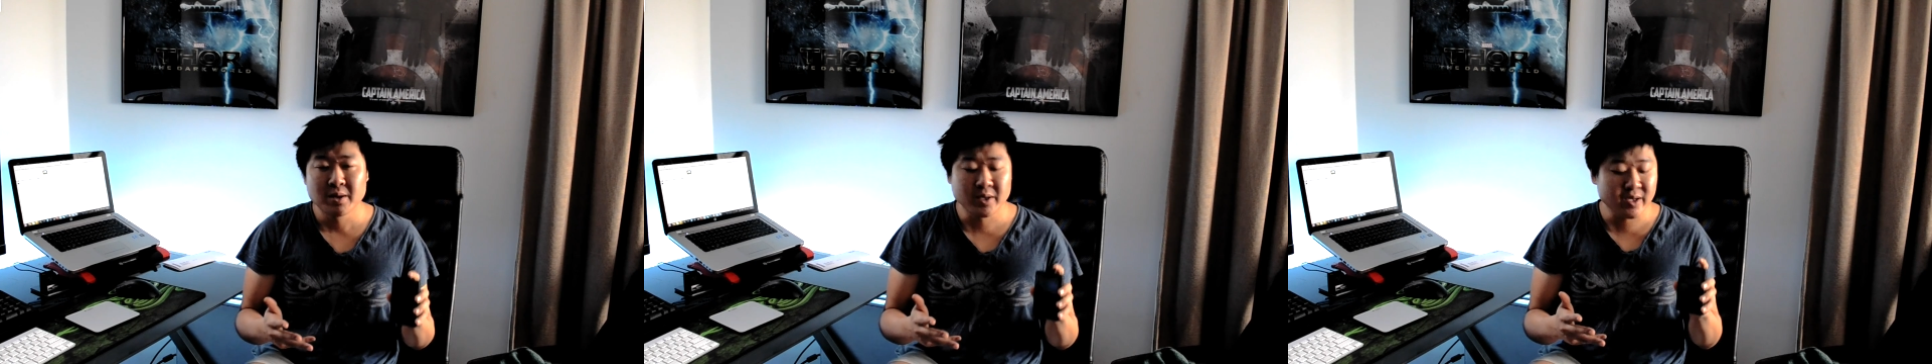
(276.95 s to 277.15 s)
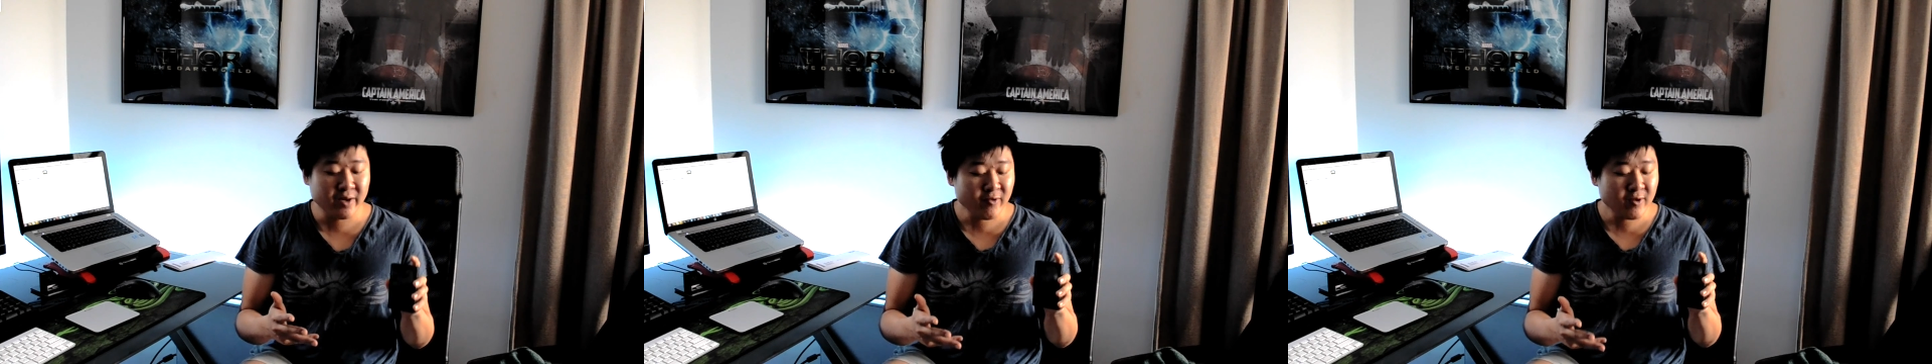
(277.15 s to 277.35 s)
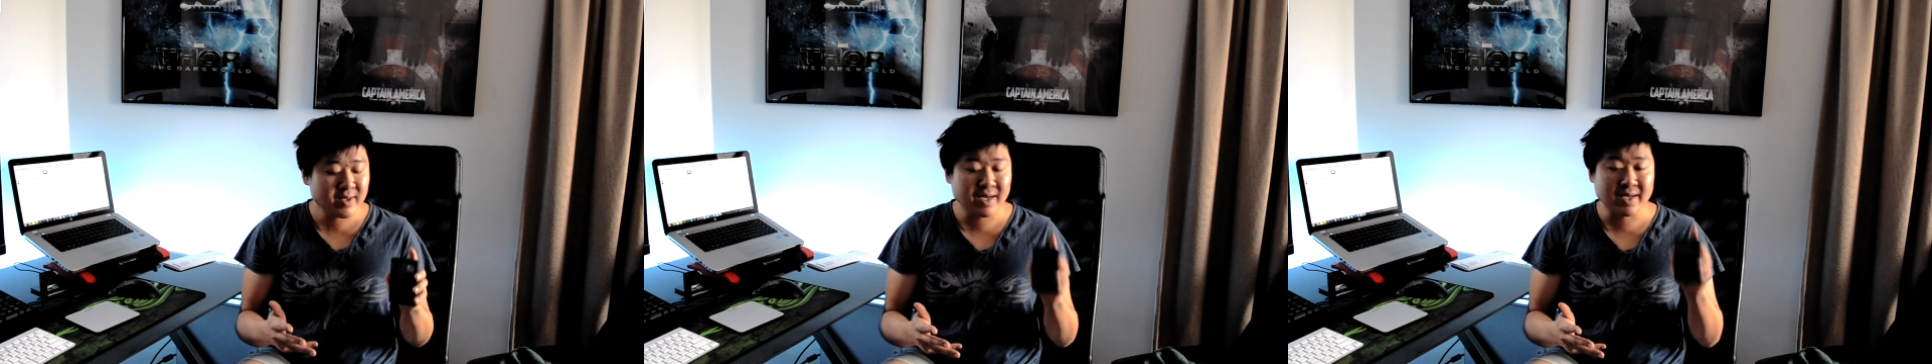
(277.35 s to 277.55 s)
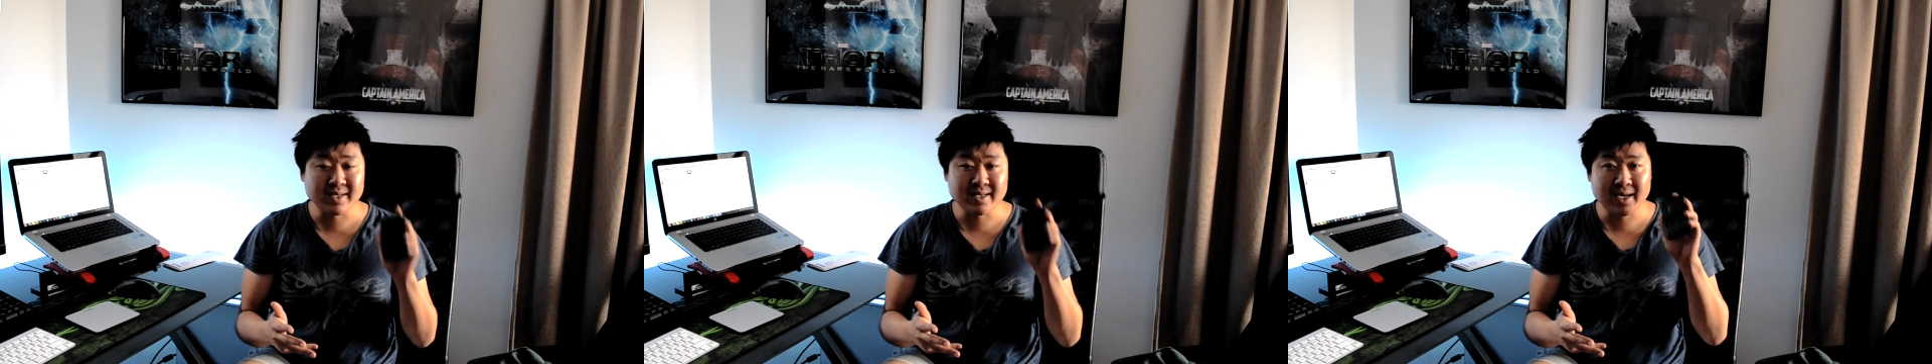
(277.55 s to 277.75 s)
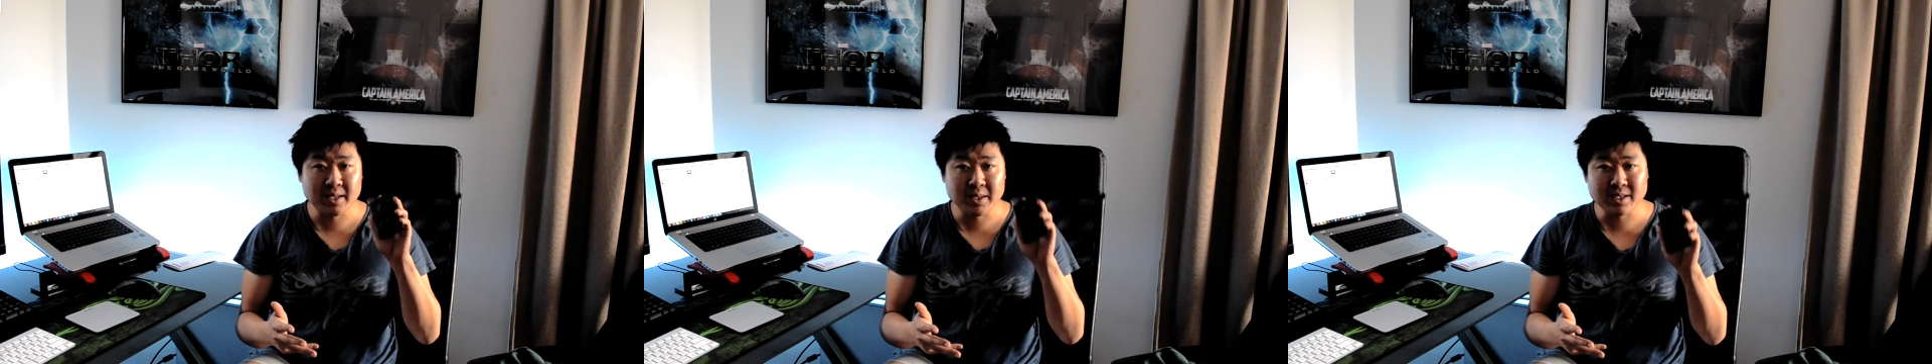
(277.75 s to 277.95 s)
The difference I'd
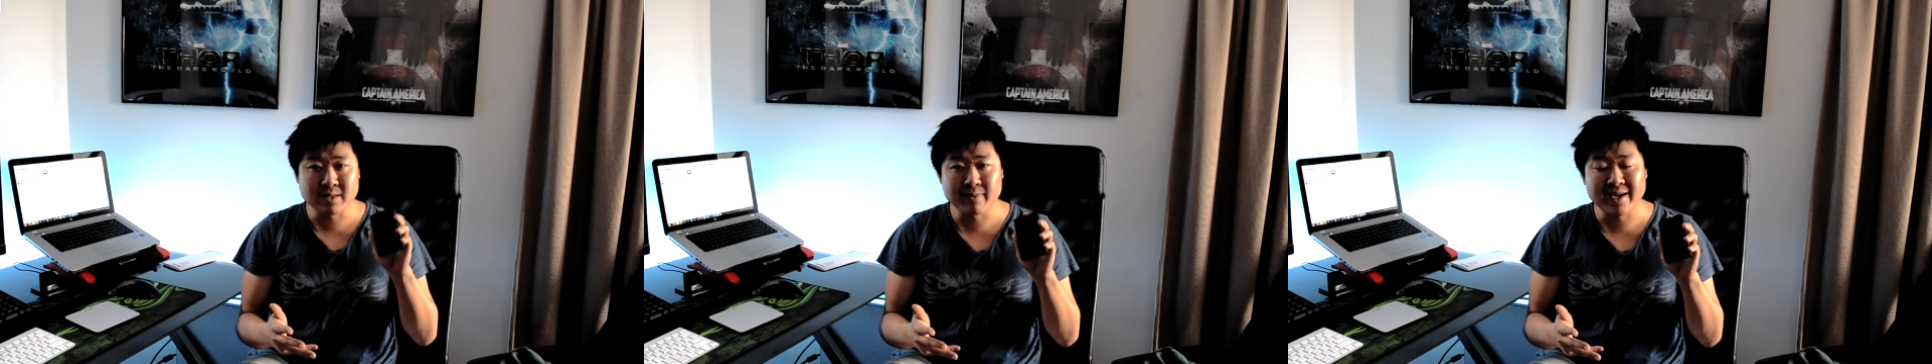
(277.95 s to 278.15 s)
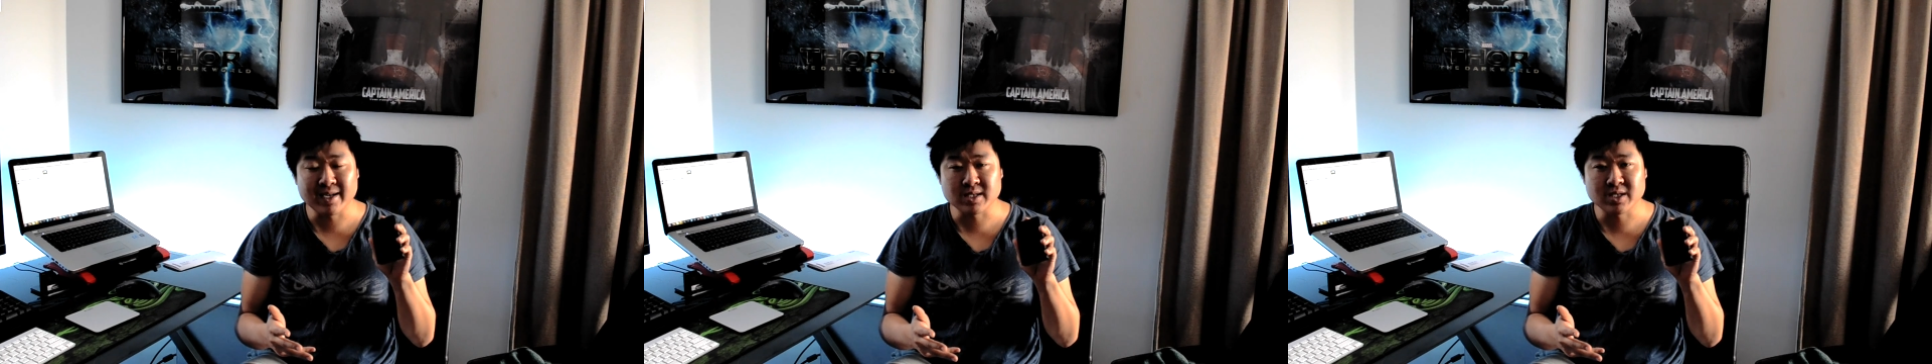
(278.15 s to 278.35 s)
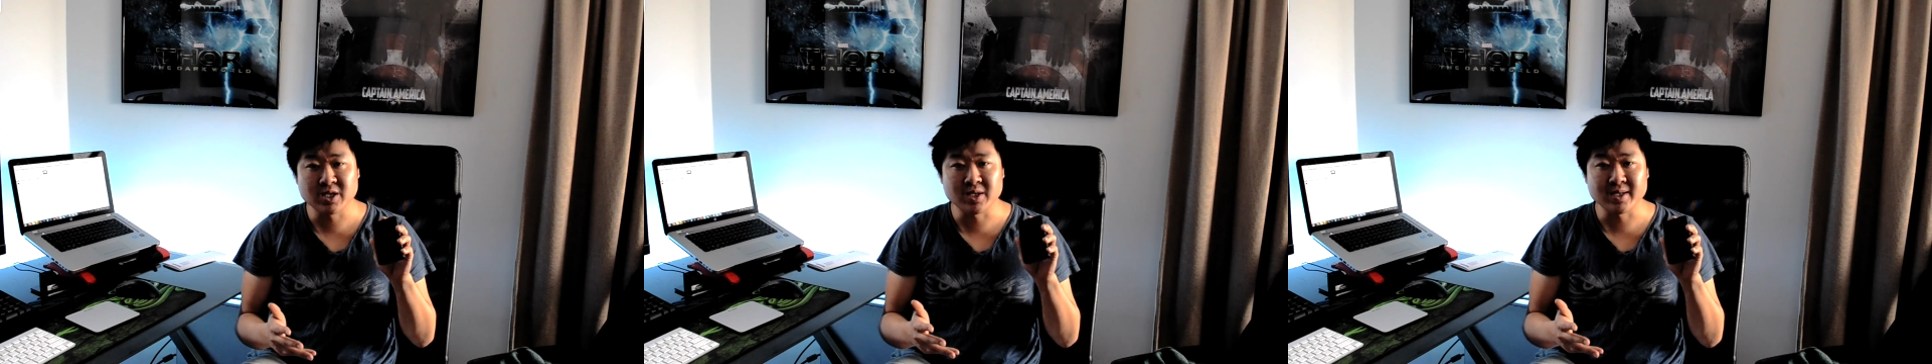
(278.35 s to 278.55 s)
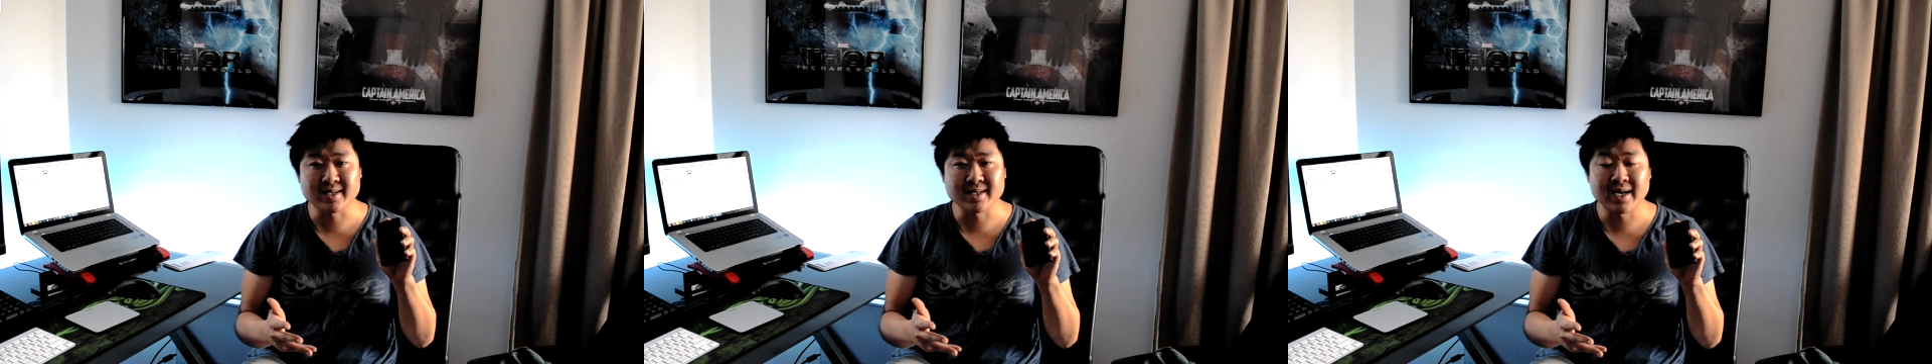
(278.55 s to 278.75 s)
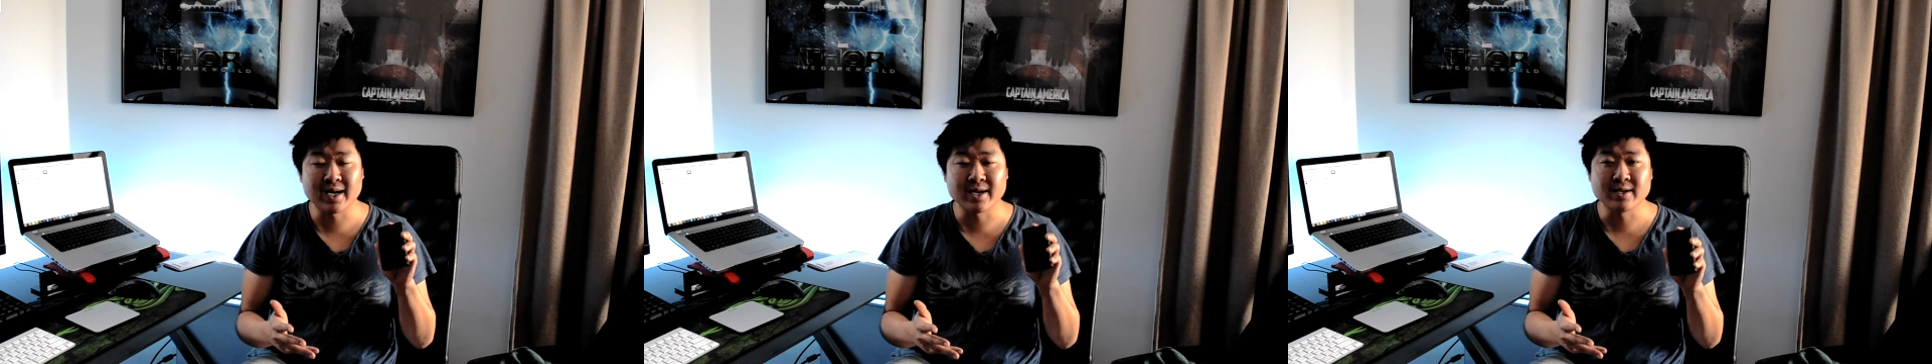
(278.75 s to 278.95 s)
say this makes to the
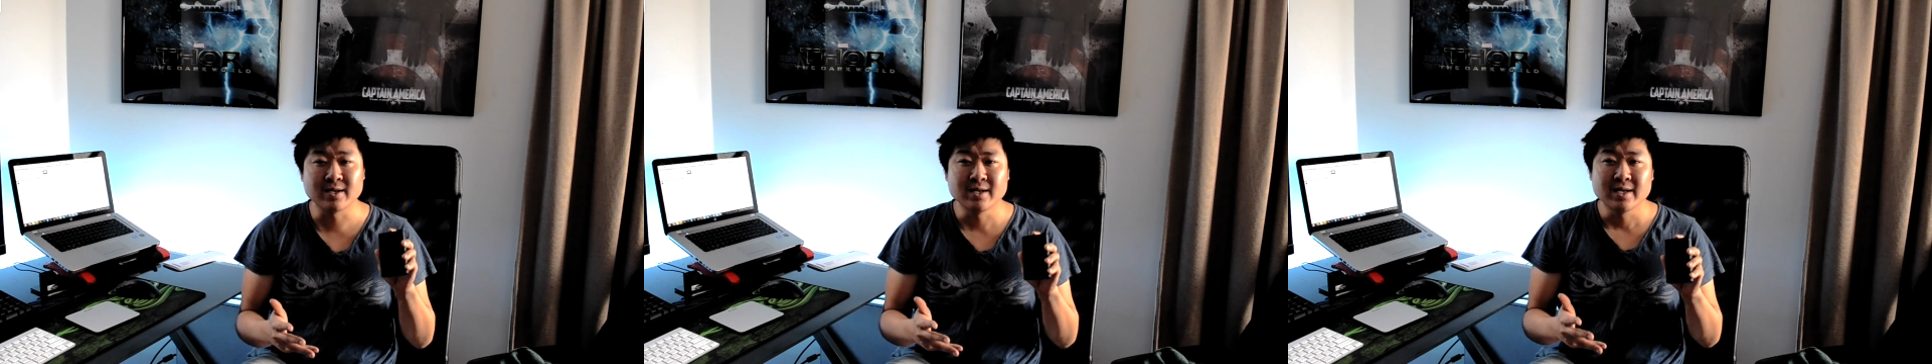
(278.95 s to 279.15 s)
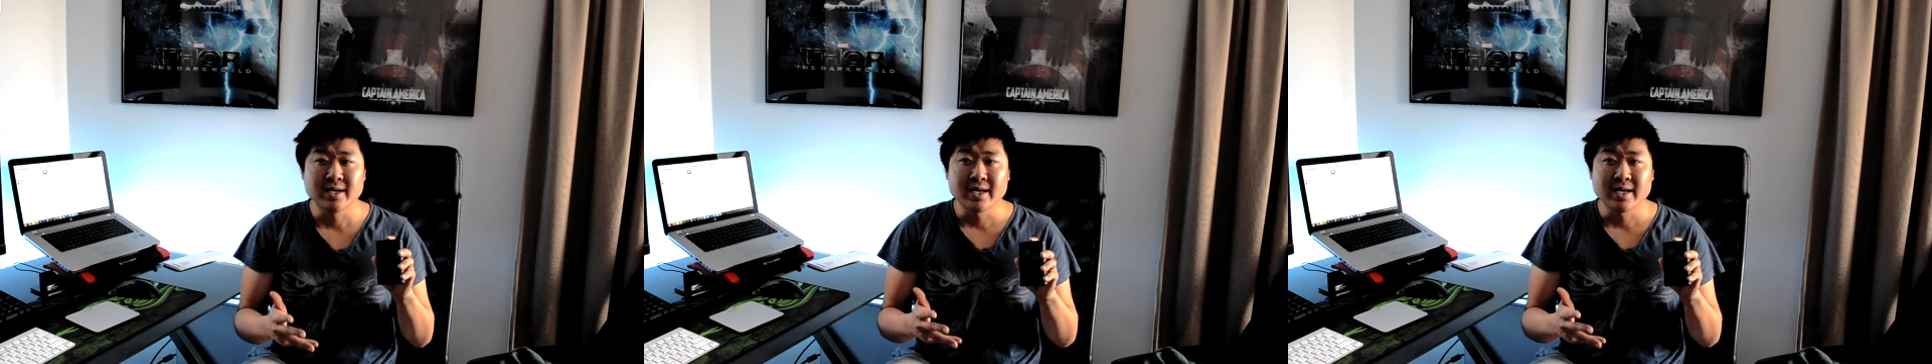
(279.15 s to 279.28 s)
sound,